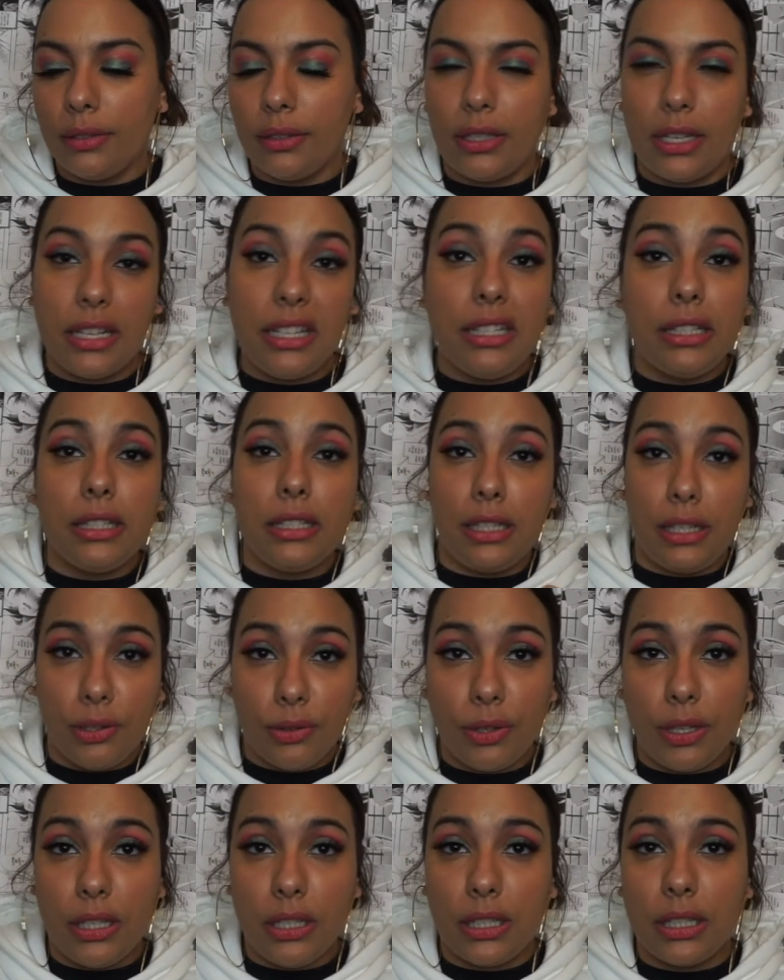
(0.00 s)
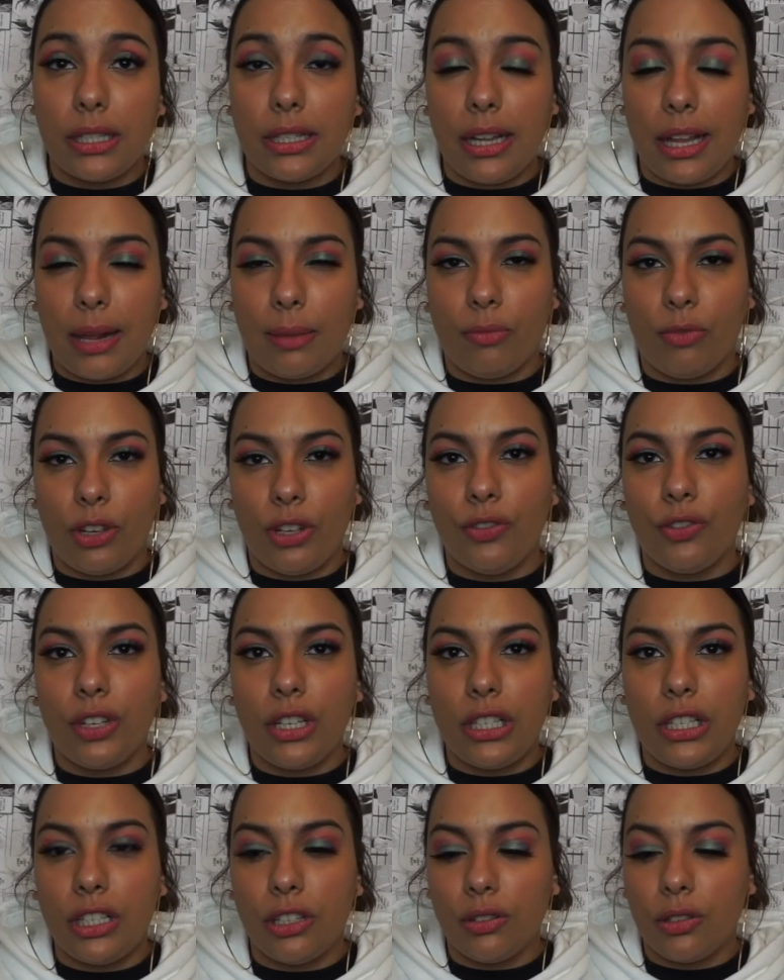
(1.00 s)
This series, this Clamp
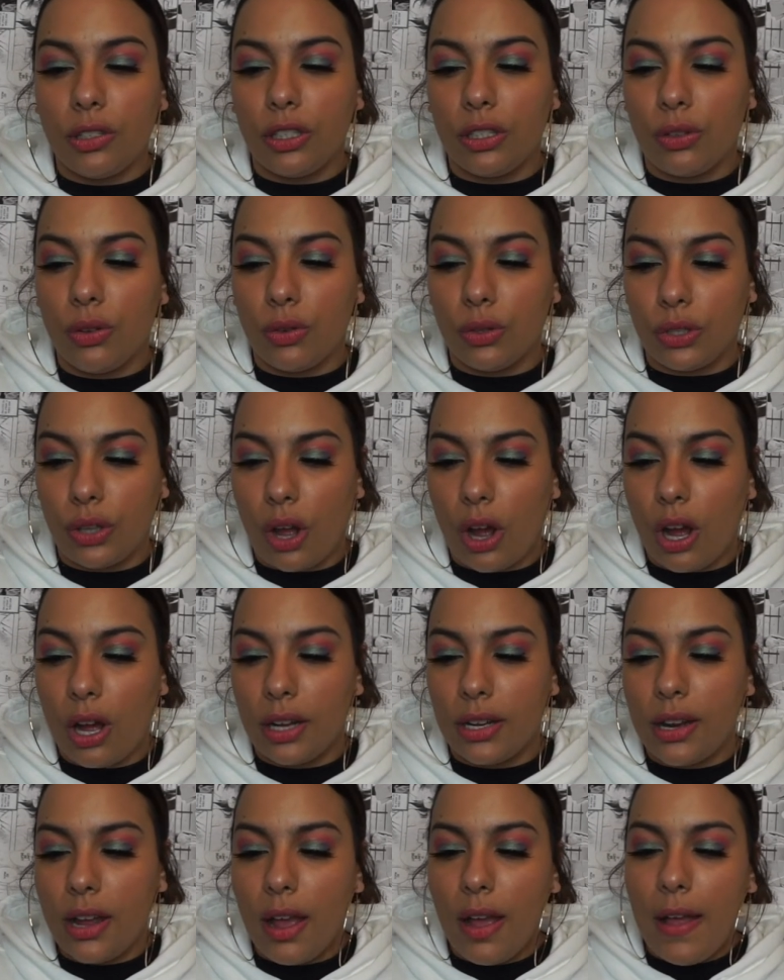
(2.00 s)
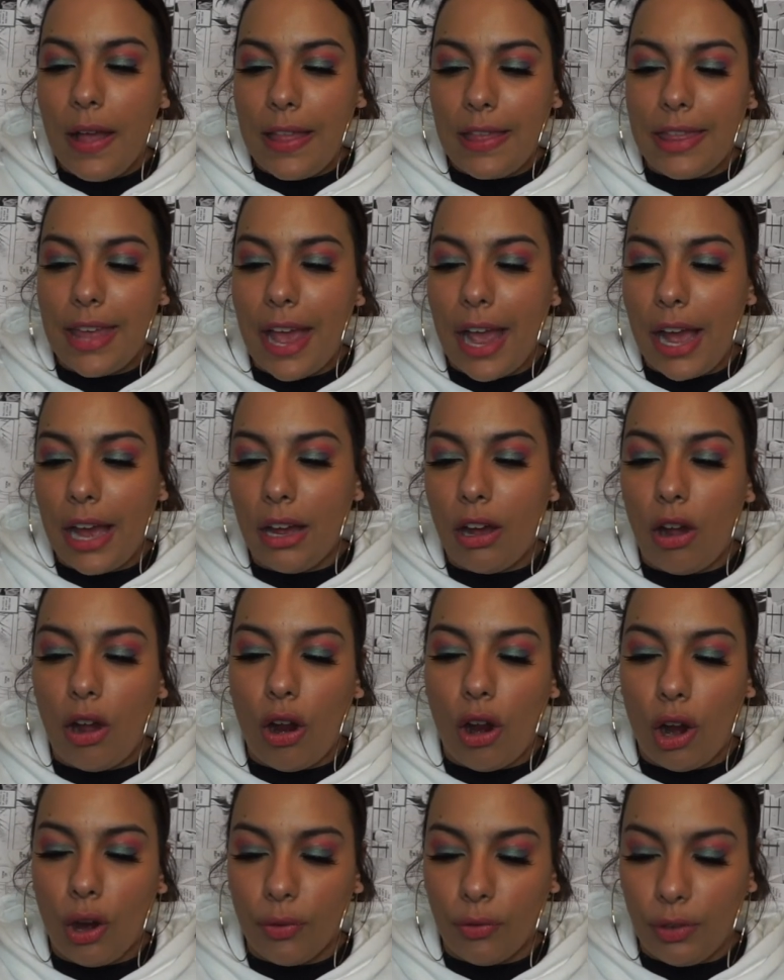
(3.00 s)
reread series goes on, that
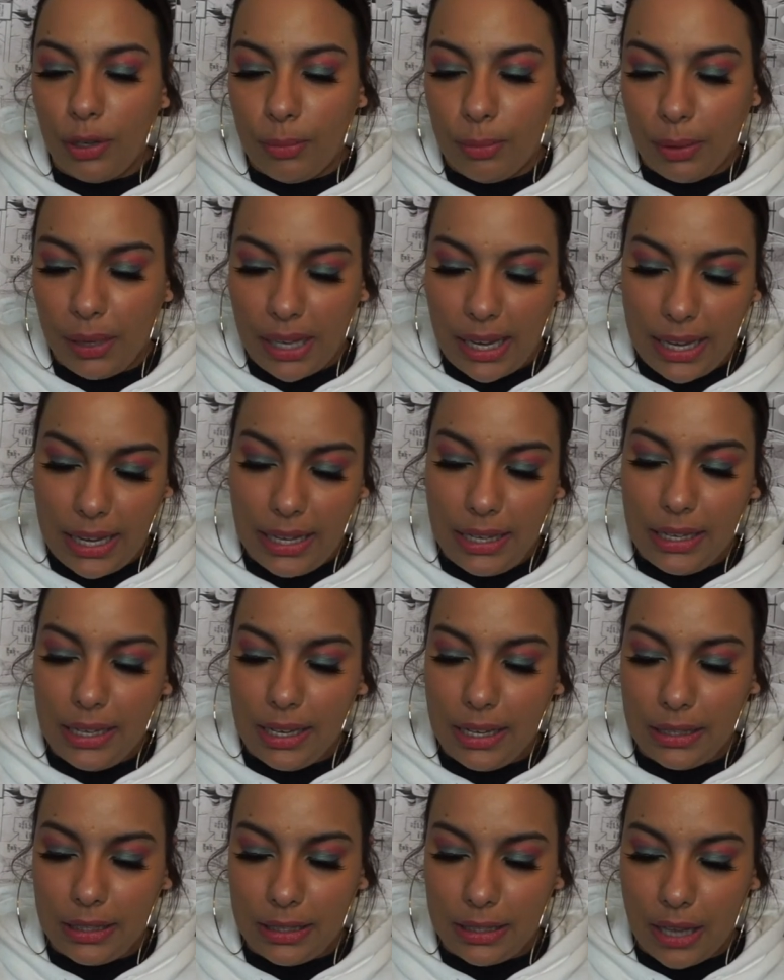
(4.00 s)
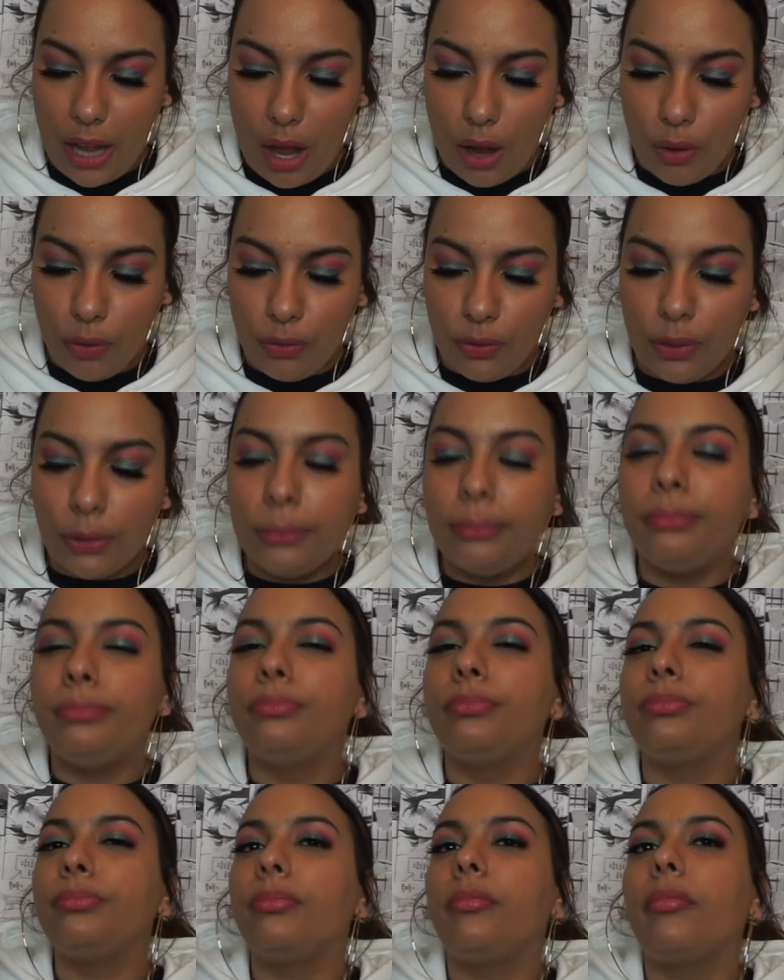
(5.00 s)
are replaying itself.
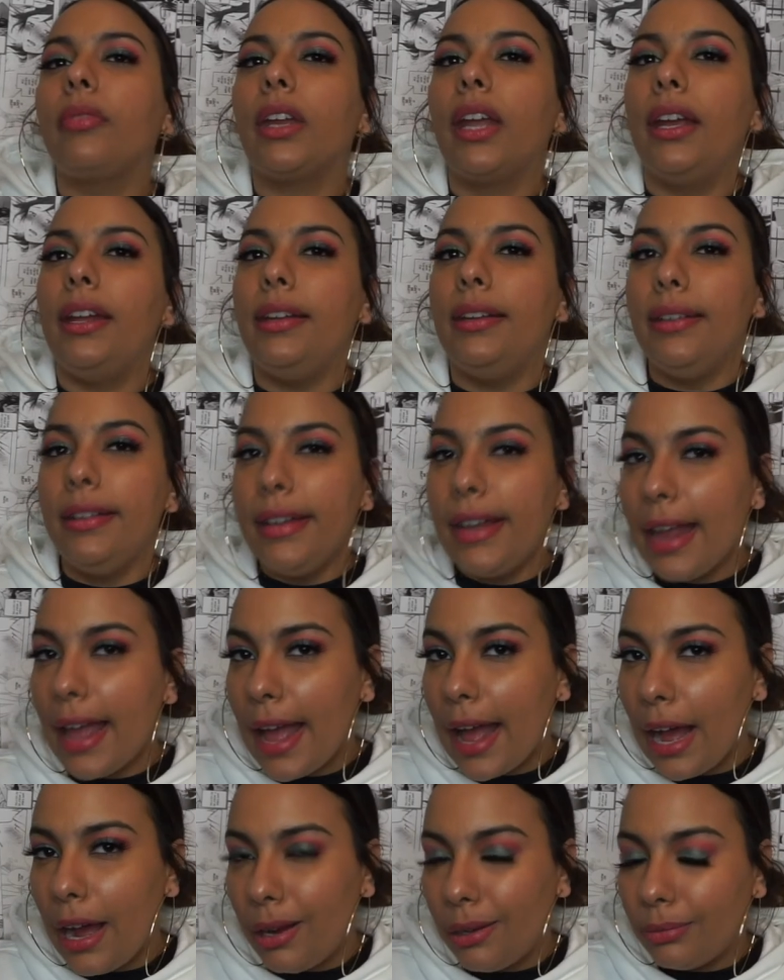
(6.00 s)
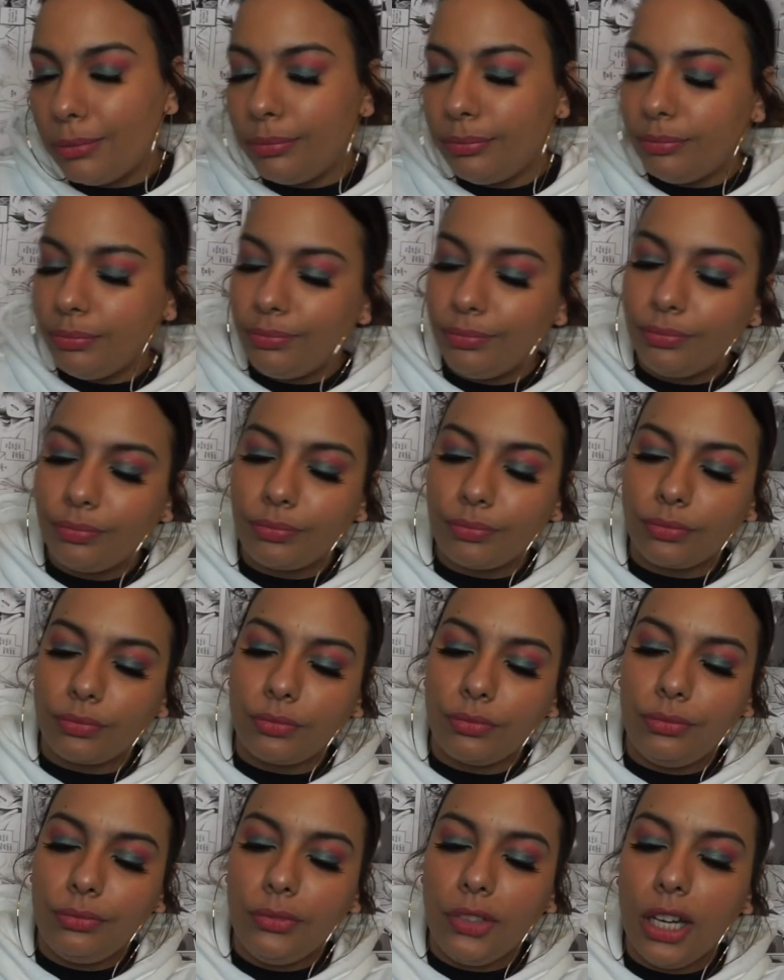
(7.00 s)
Now,
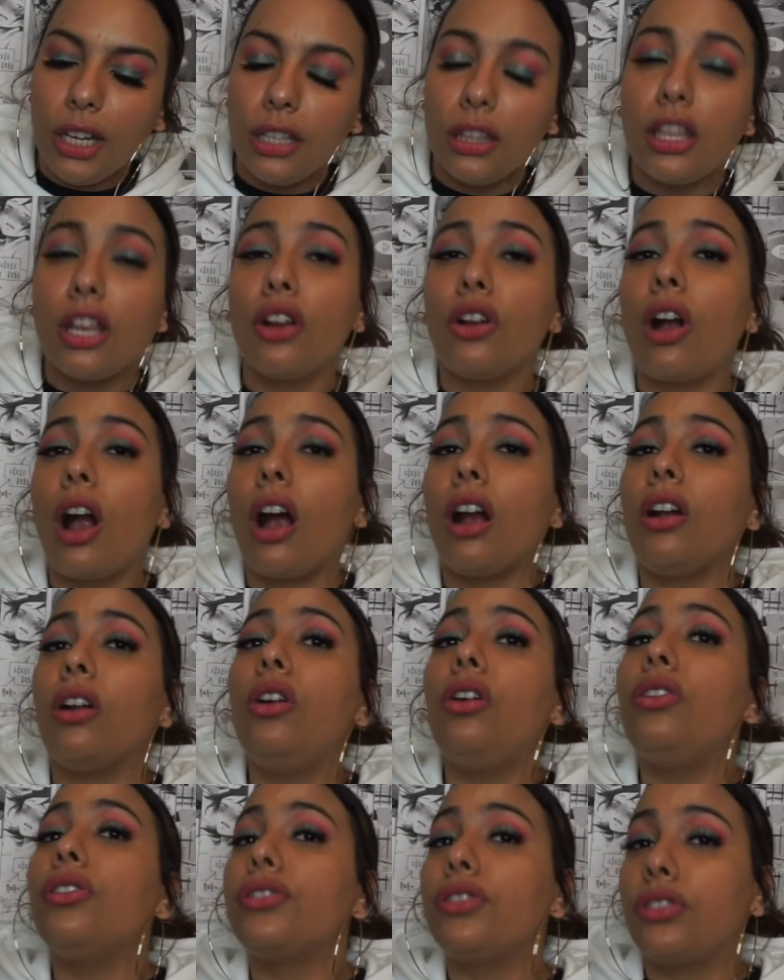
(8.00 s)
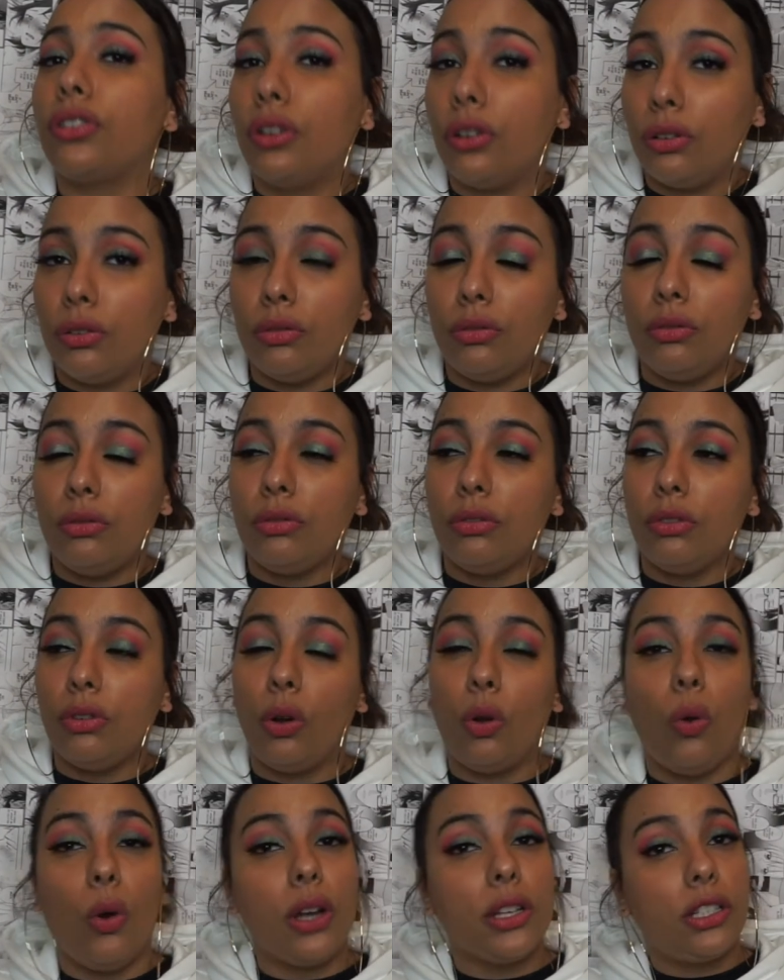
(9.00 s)
there are also
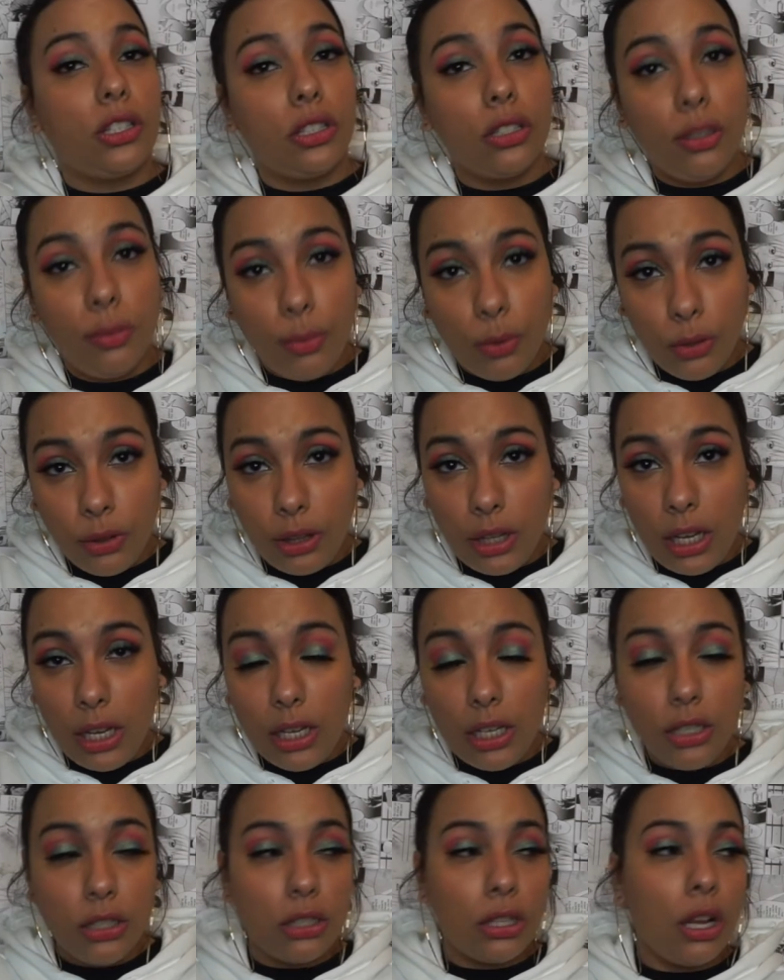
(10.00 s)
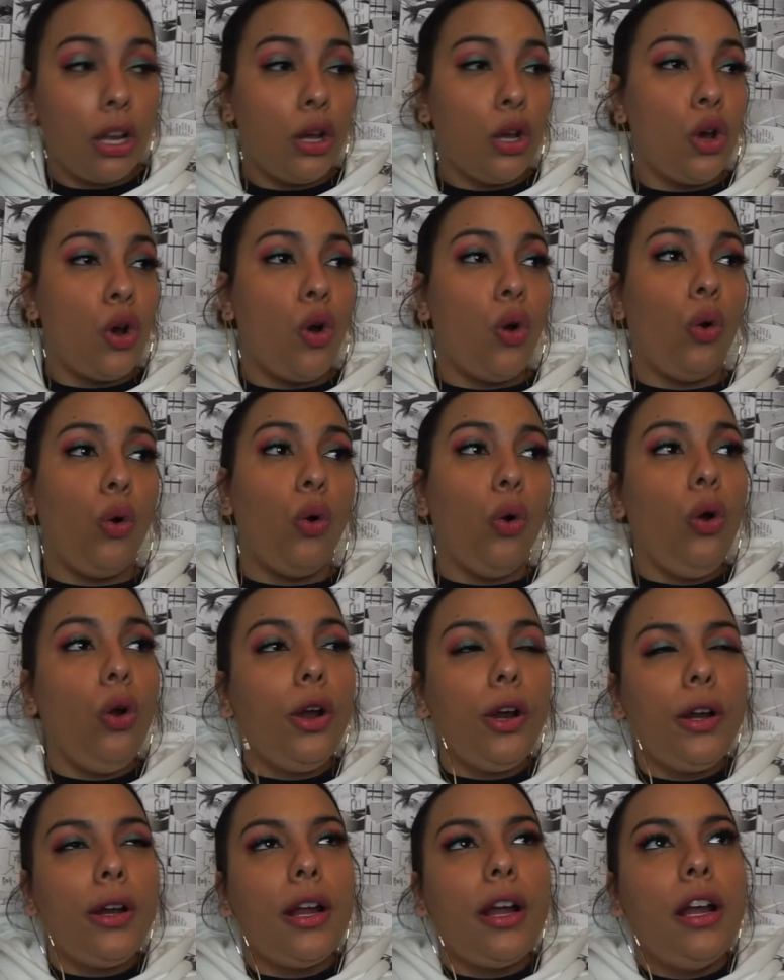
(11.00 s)
questionable things or